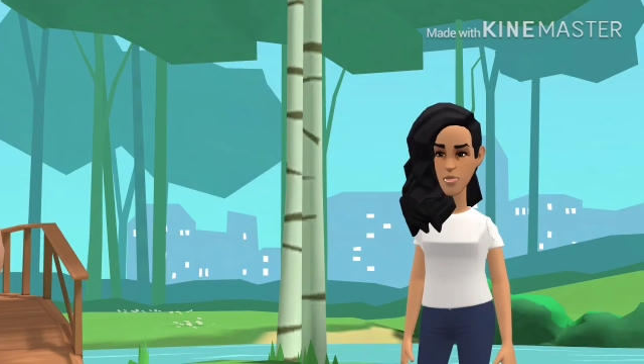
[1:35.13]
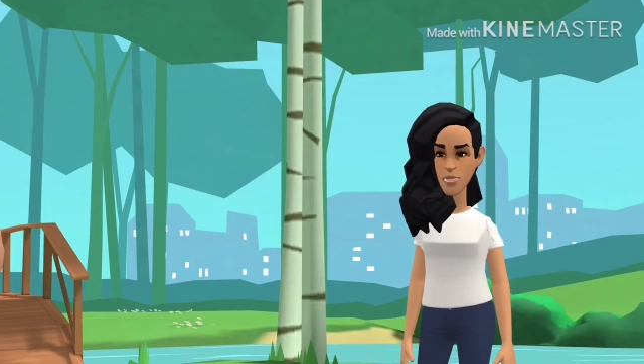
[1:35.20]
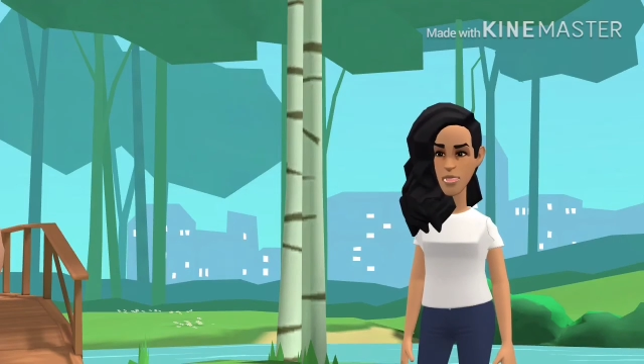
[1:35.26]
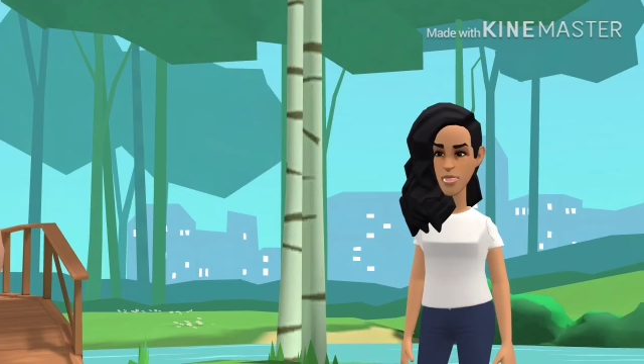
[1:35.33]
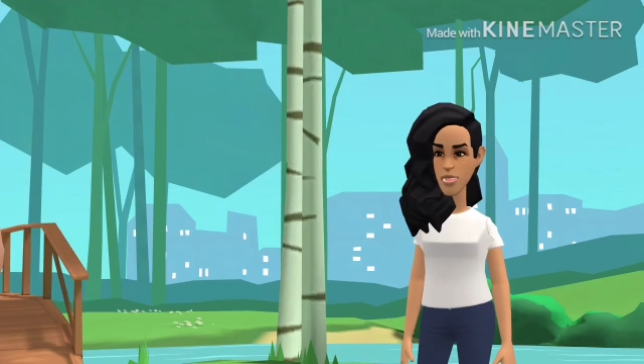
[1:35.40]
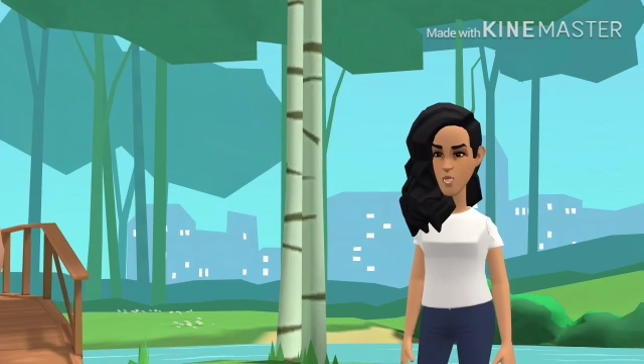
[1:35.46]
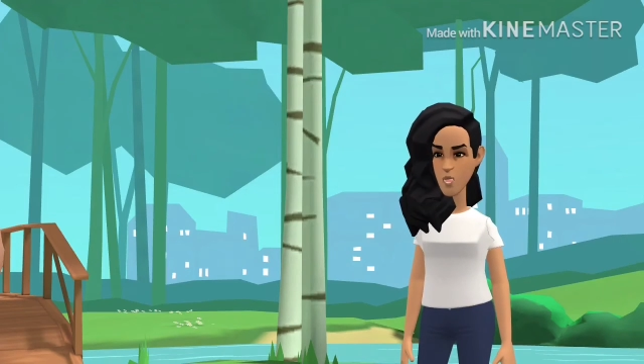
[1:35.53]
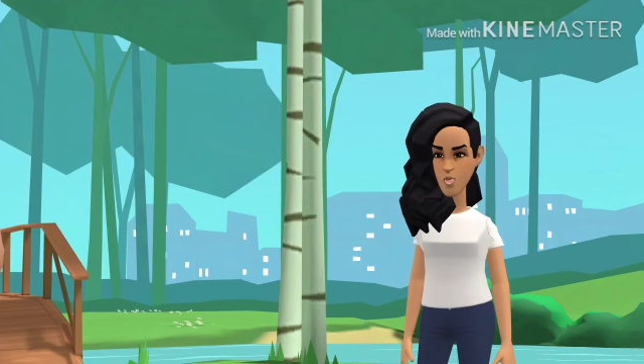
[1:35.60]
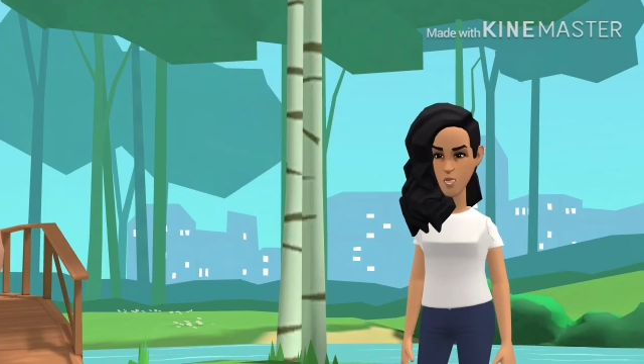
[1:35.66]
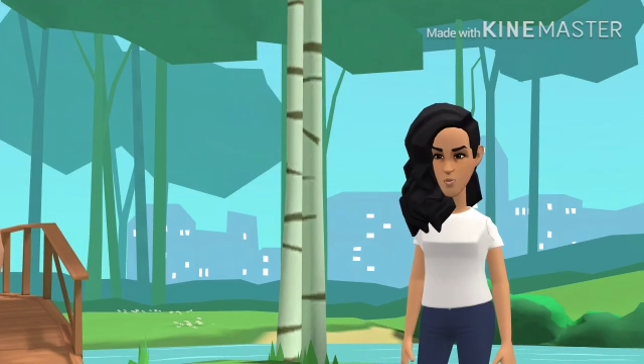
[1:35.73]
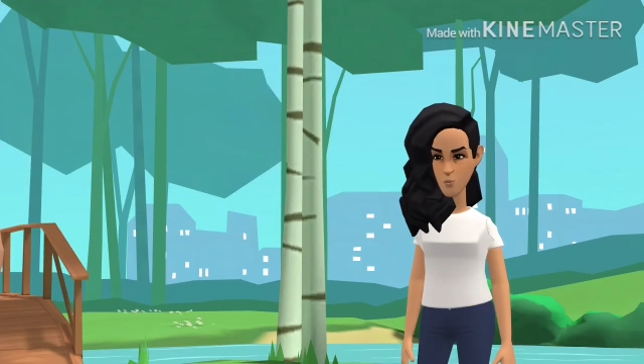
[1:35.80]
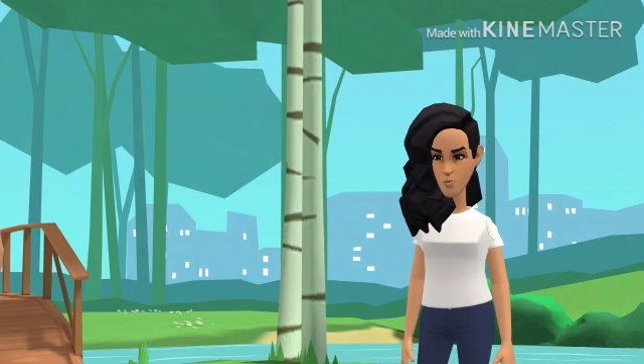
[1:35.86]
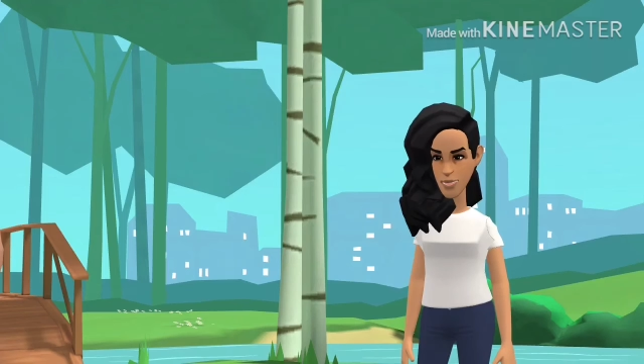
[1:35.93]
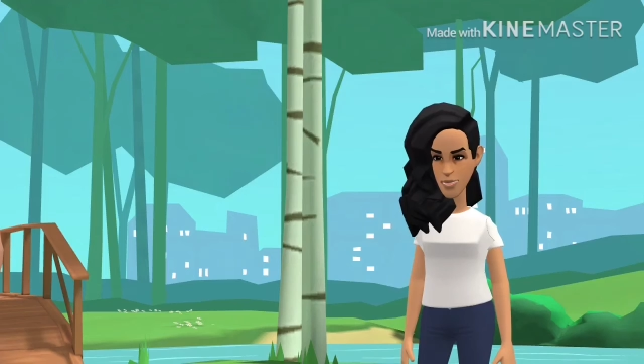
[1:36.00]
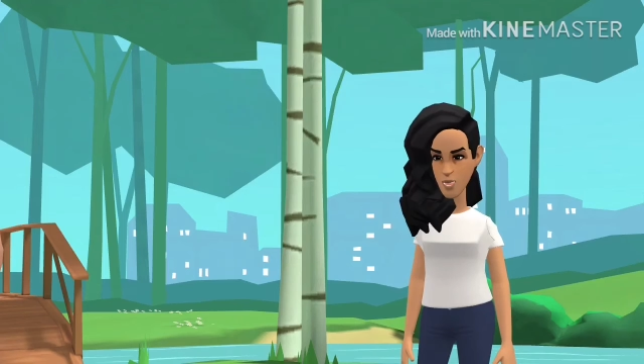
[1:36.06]
didn't want to
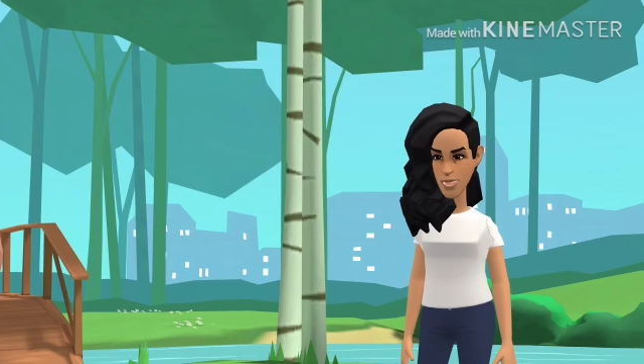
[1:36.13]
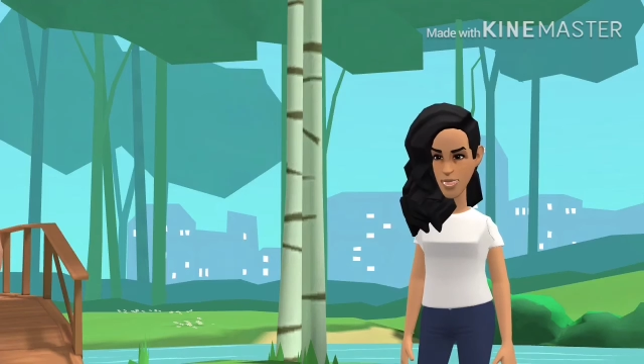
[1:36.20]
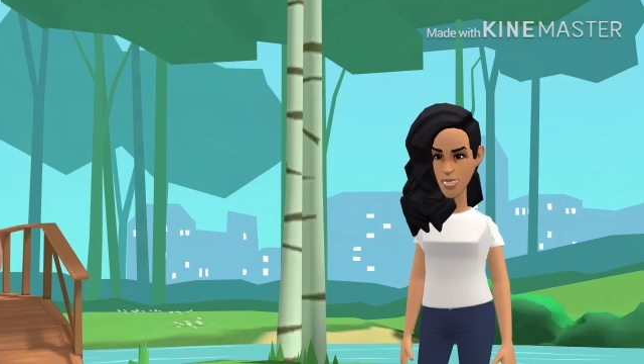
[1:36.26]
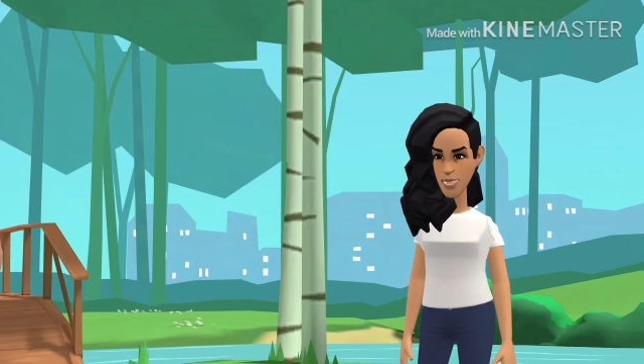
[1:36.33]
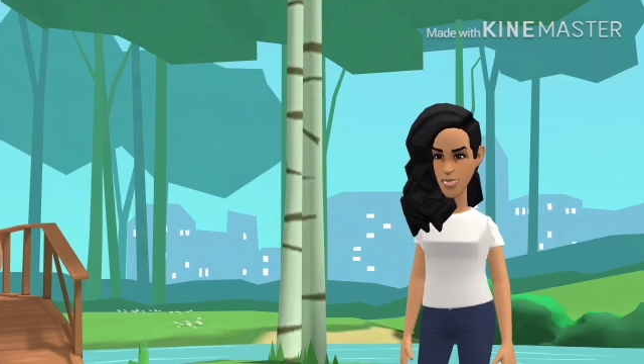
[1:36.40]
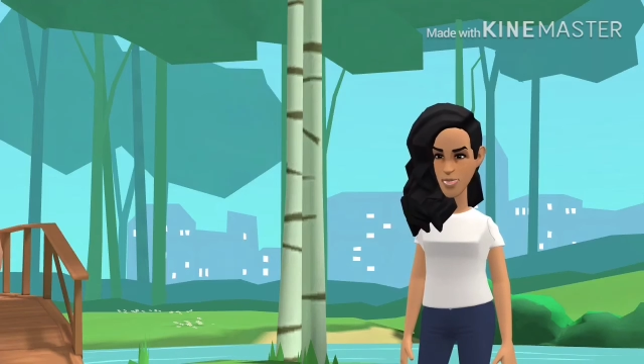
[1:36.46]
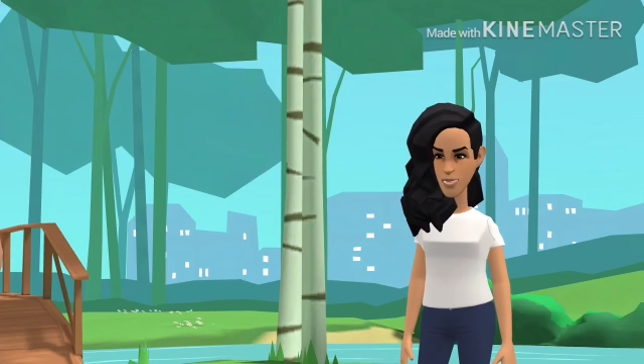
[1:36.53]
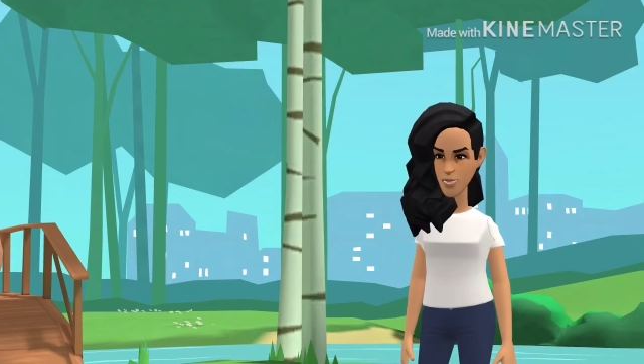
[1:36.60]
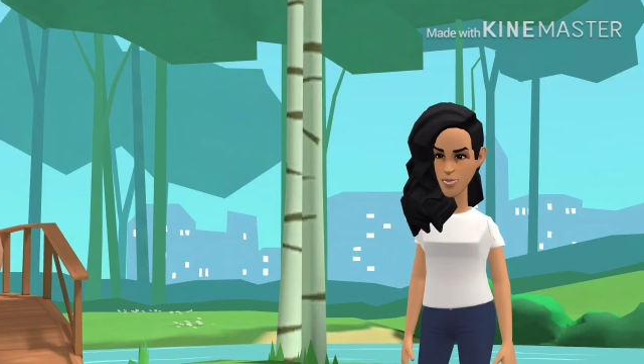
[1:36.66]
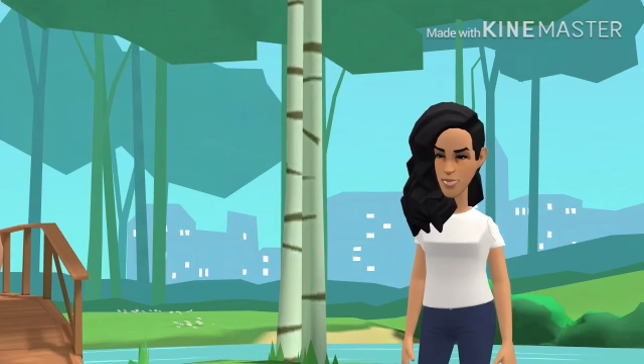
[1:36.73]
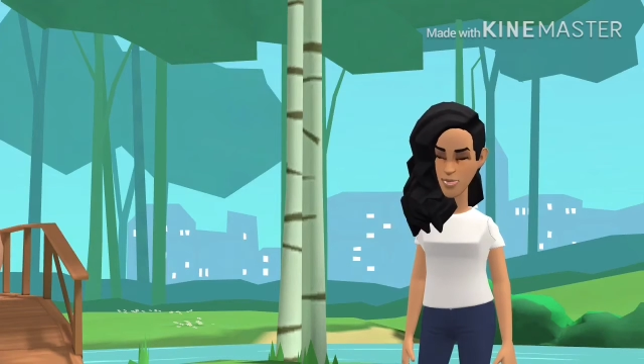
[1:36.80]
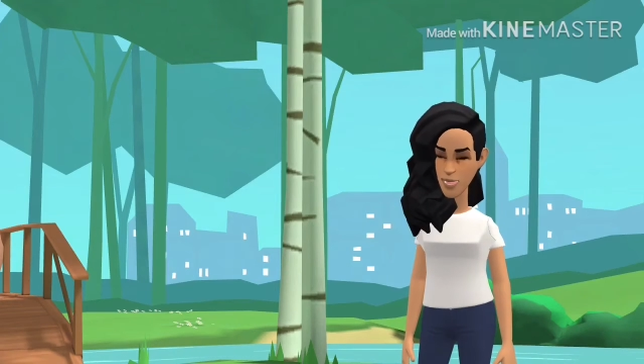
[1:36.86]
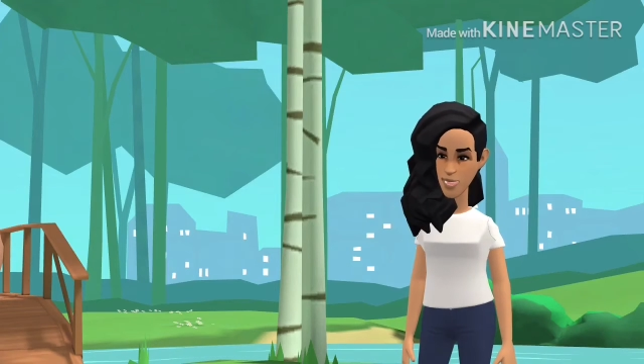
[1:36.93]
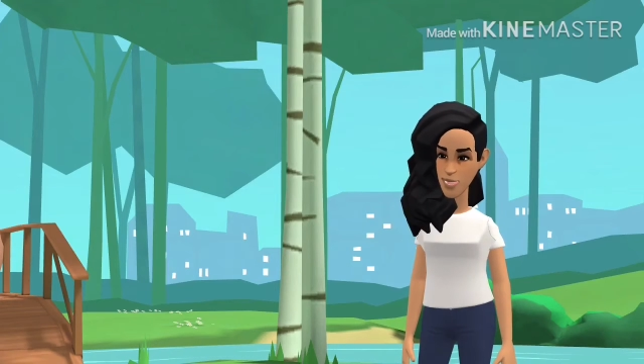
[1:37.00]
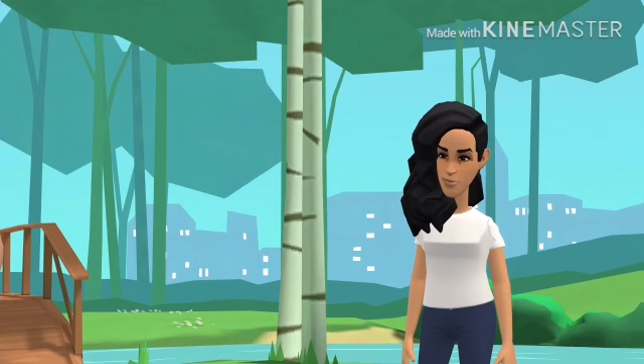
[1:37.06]
play with the other
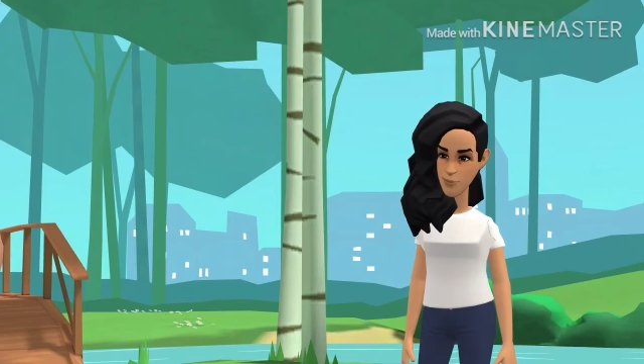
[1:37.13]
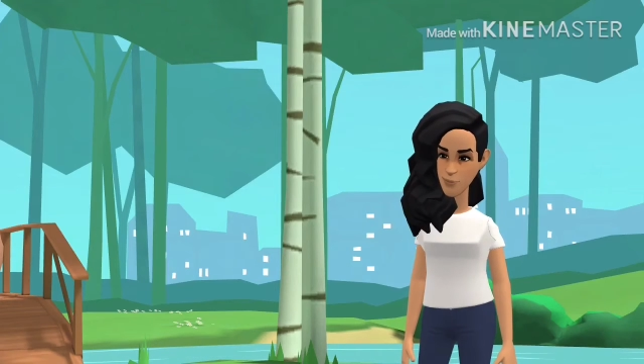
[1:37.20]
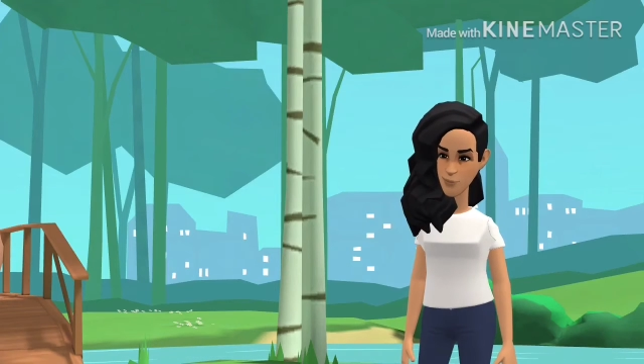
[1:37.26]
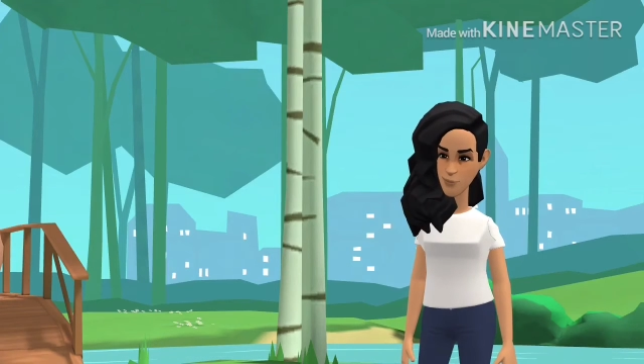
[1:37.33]
kids.